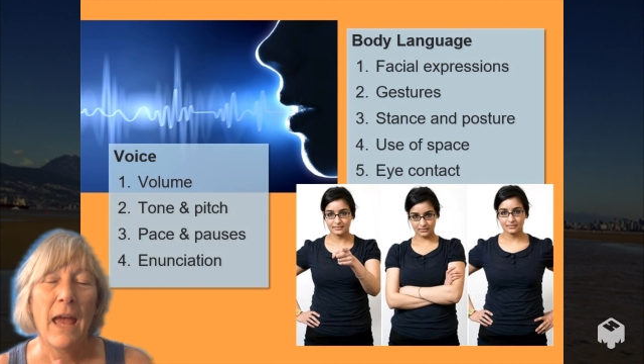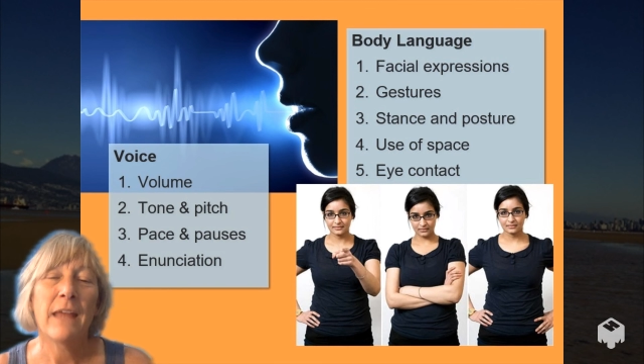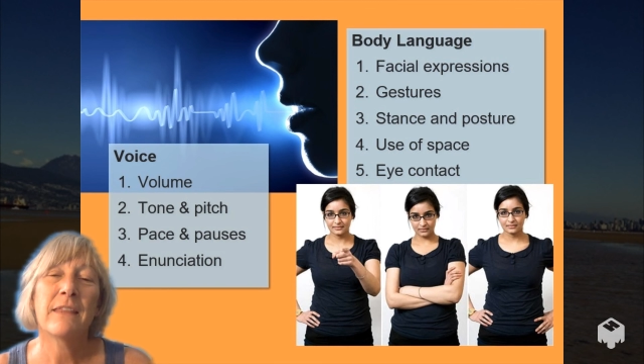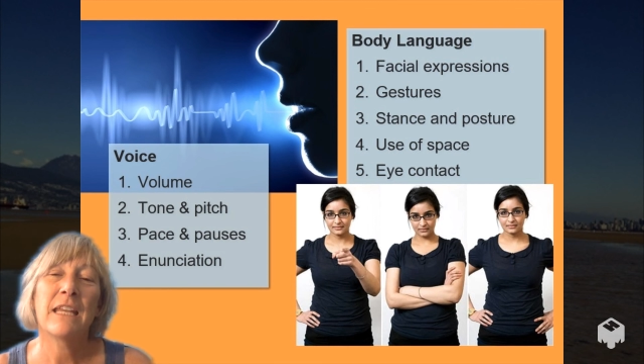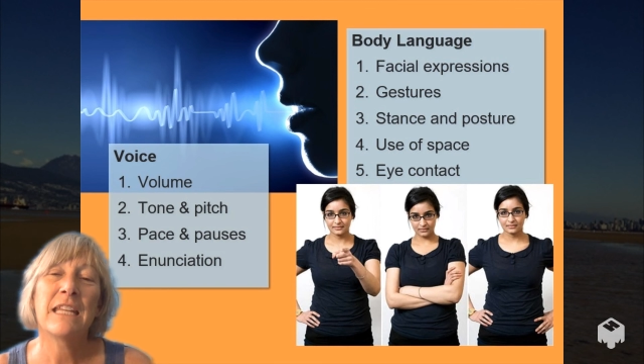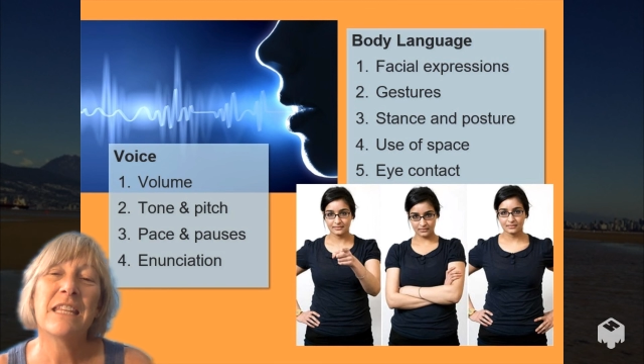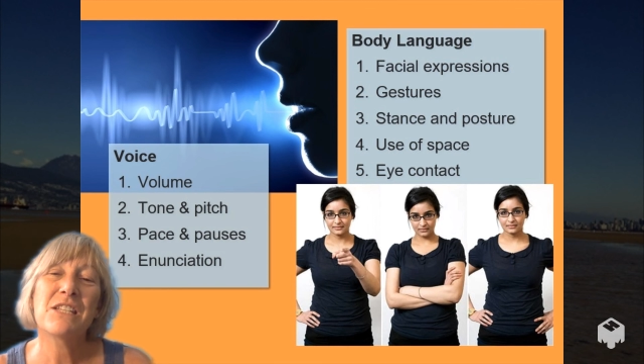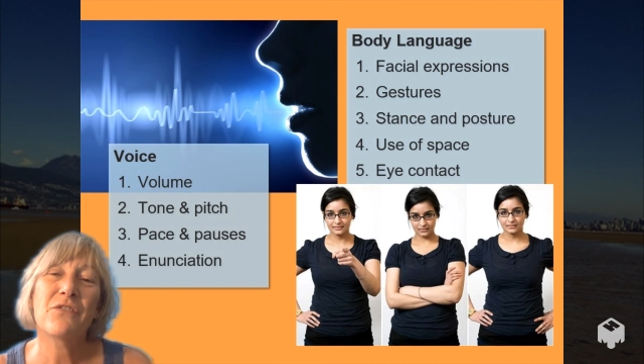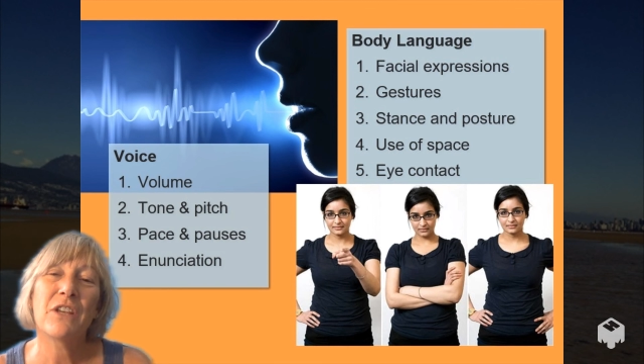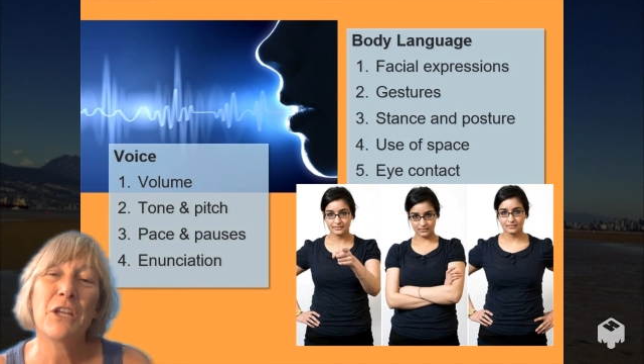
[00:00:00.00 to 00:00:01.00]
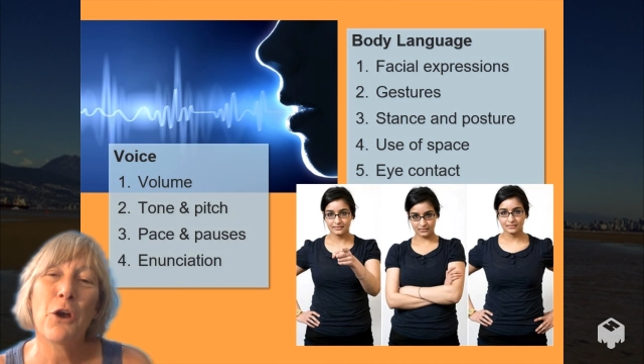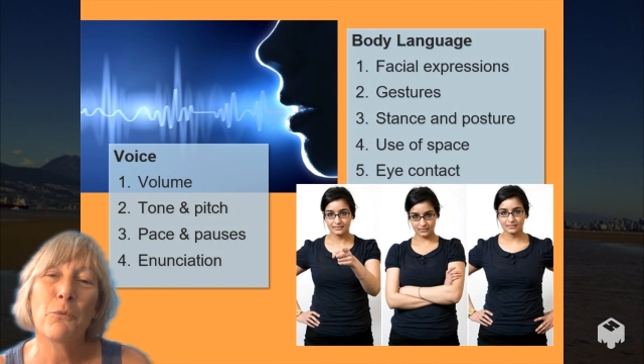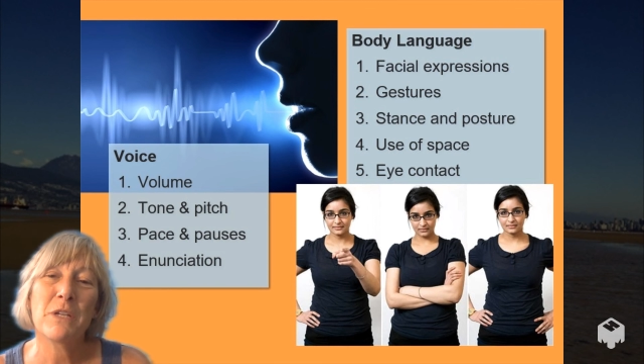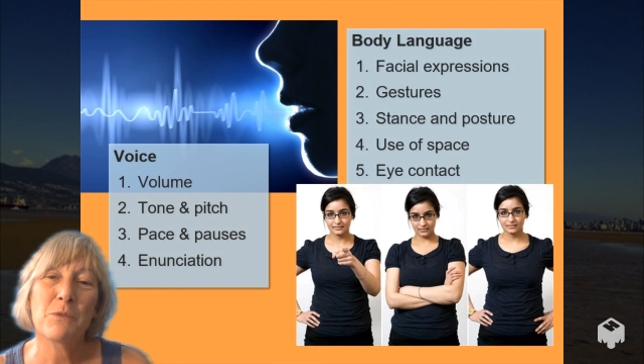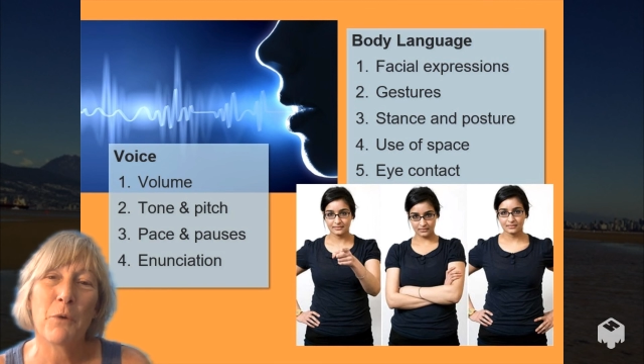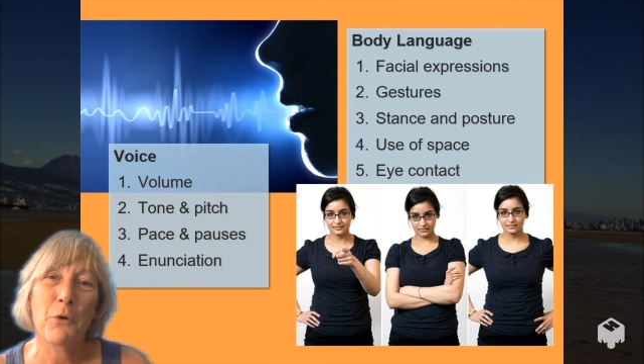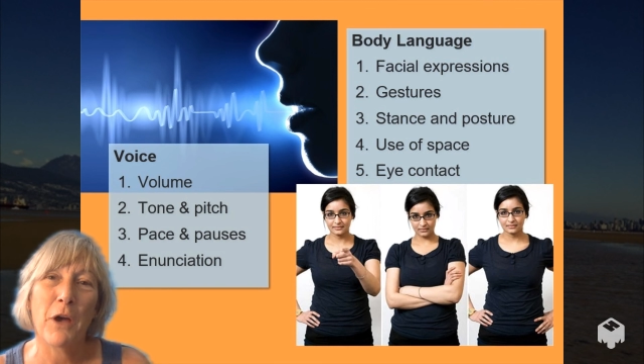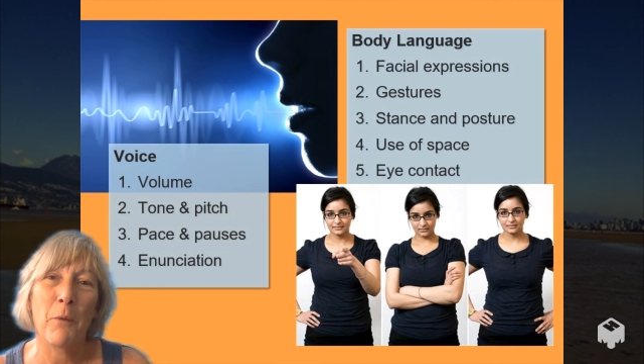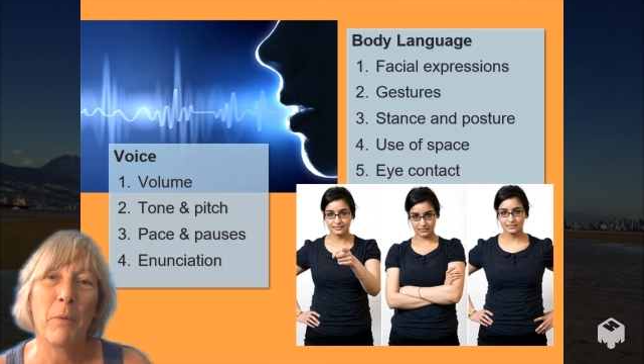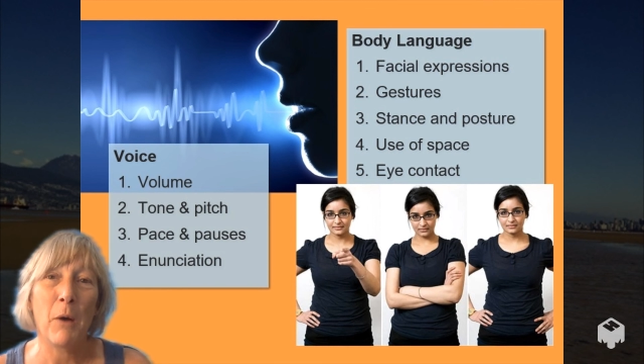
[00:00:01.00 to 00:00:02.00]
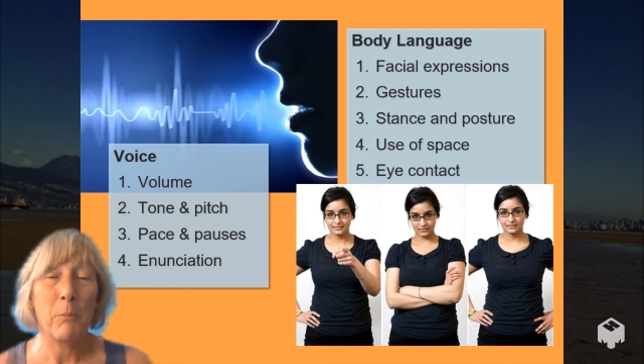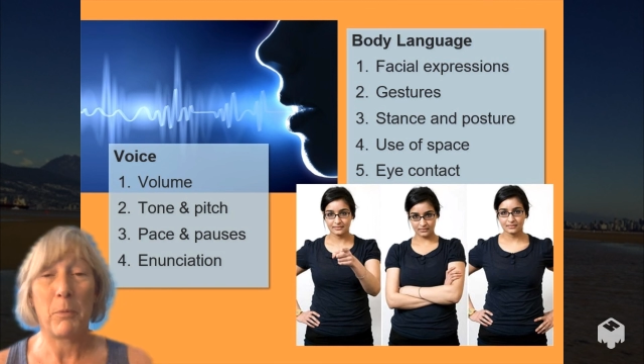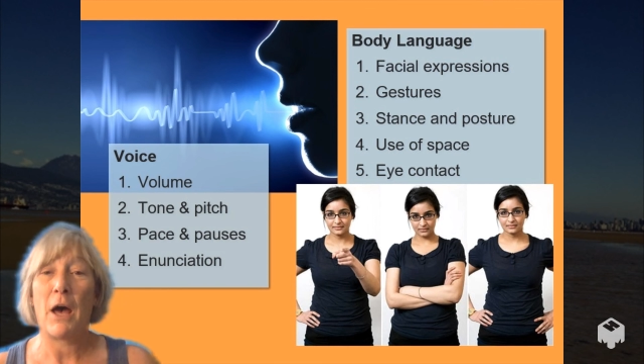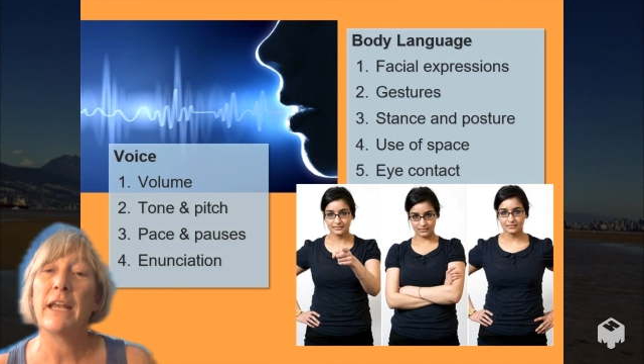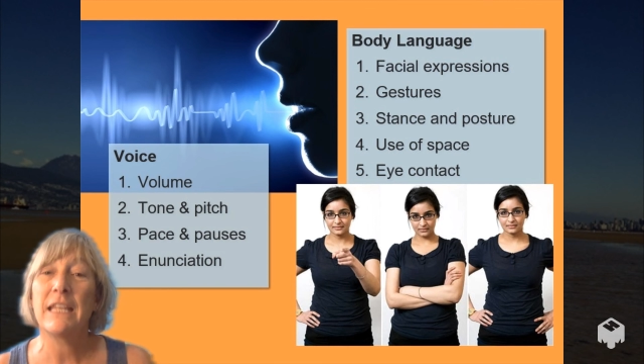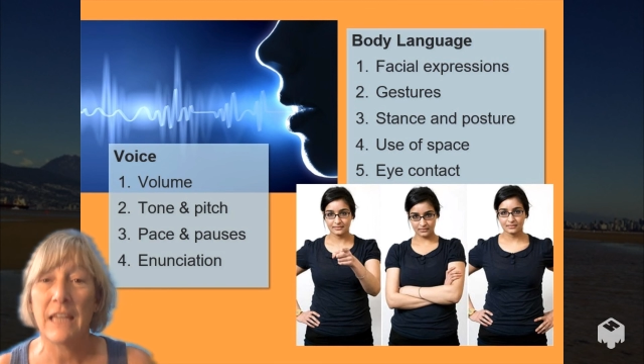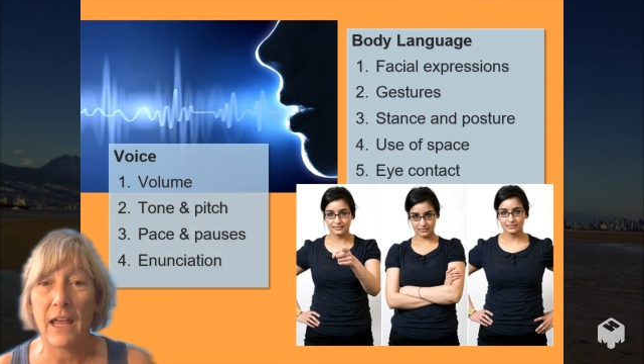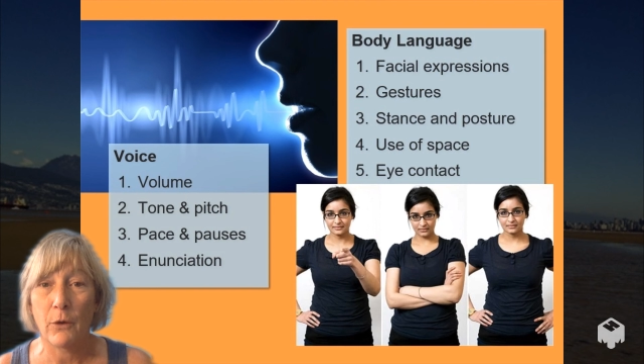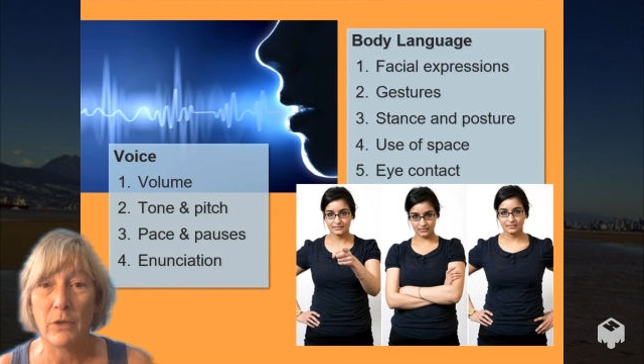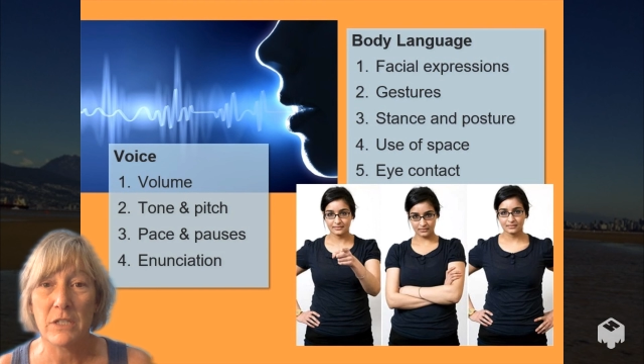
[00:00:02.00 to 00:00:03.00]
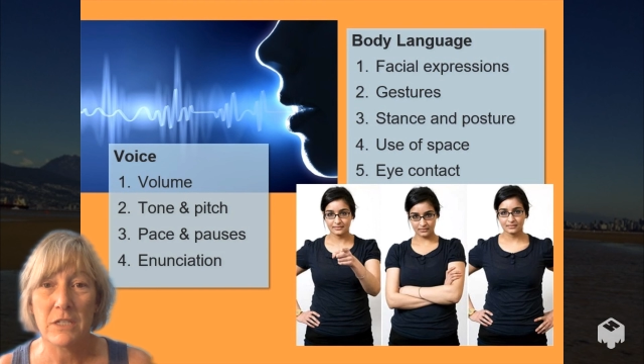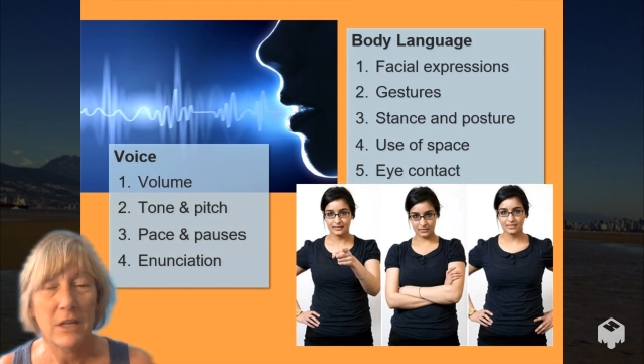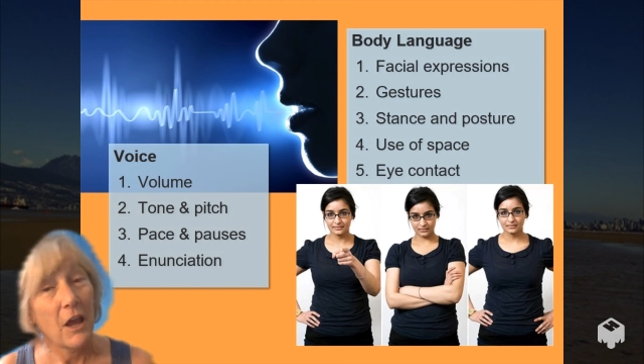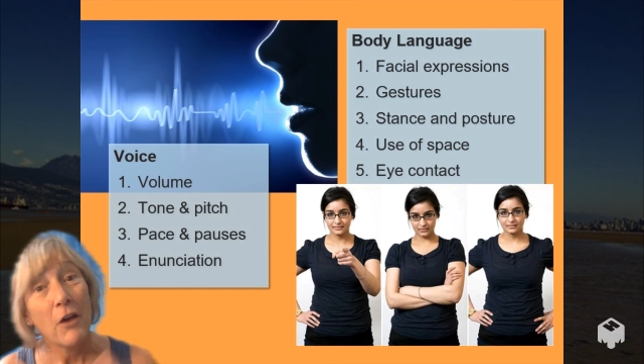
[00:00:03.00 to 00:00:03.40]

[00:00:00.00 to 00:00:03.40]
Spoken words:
And then in this video, we spoke about body language,